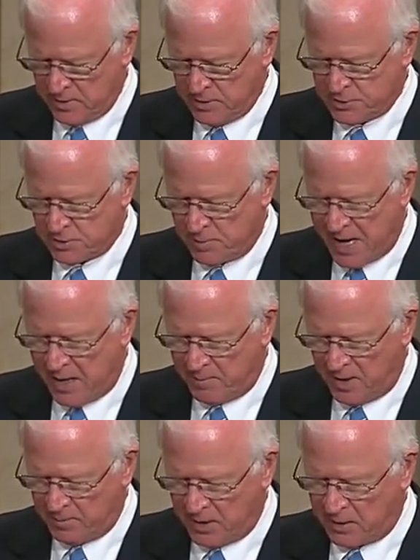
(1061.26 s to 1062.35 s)
So my
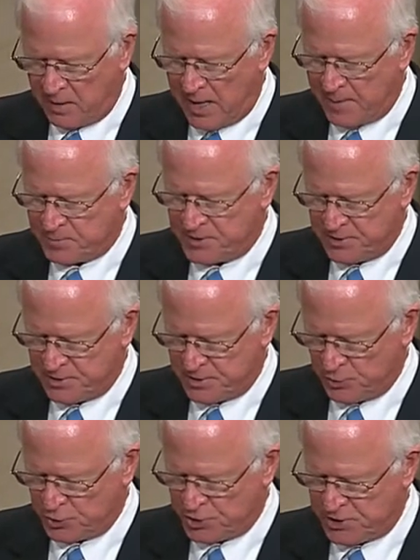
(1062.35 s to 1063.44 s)
amendment collapses
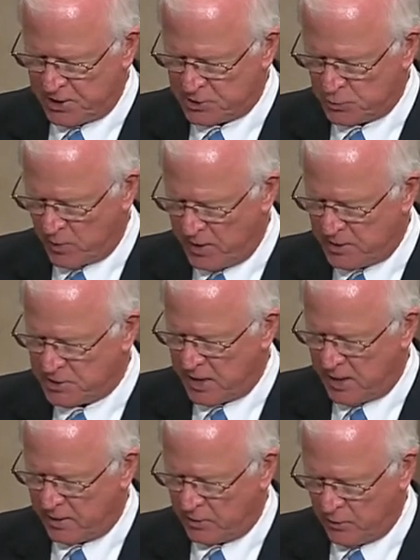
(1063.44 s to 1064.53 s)
those 6 wage
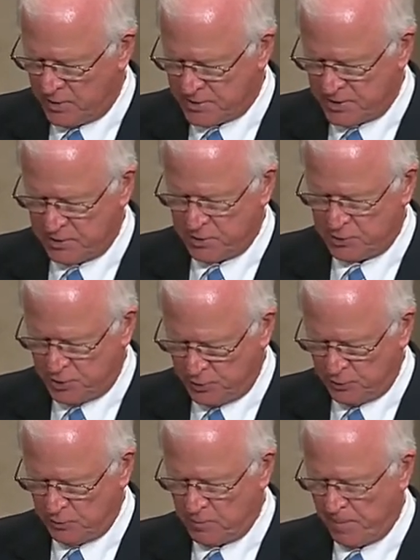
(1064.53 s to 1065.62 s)
categories into
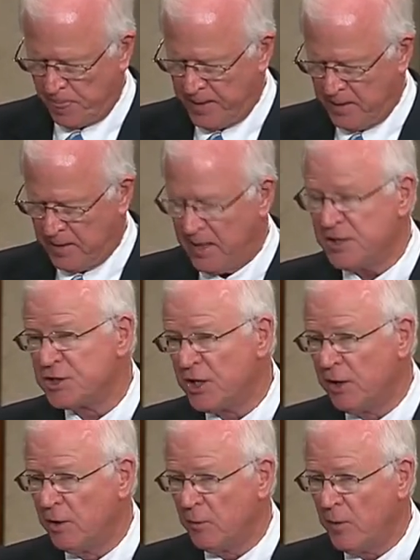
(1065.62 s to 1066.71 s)
2. A
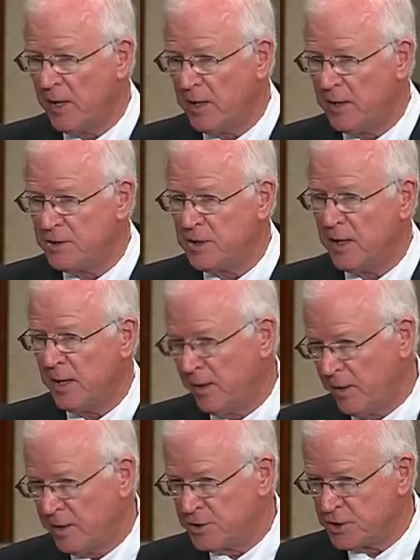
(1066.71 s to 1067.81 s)
skilled wage and an
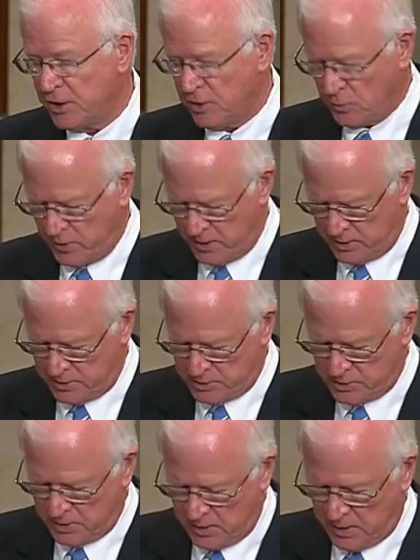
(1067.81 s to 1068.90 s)
unskilled
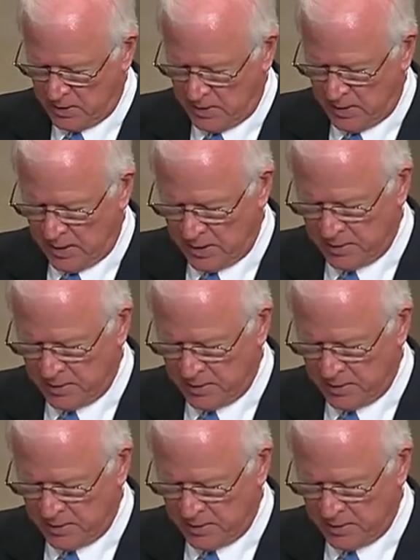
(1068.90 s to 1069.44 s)
wage. And